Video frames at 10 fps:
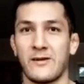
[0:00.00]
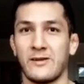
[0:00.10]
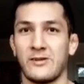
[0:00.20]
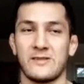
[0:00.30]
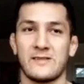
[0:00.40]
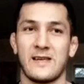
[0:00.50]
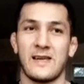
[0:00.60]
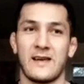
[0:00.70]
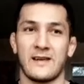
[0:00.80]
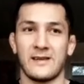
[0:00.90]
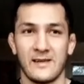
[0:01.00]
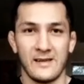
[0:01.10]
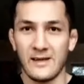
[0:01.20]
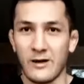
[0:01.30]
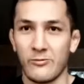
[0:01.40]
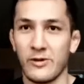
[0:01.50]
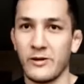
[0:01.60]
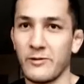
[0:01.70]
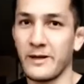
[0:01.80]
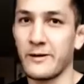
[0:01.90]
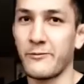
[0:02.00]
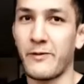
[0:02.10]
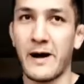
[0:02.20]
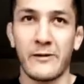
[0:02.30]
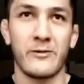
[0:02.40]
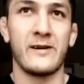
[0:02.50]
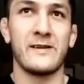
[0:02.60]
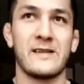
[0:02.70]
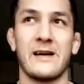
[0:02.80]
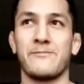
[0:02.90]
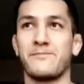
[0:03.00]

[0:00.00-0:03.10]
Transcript: and you just get like a really, really good fighter. Whereas like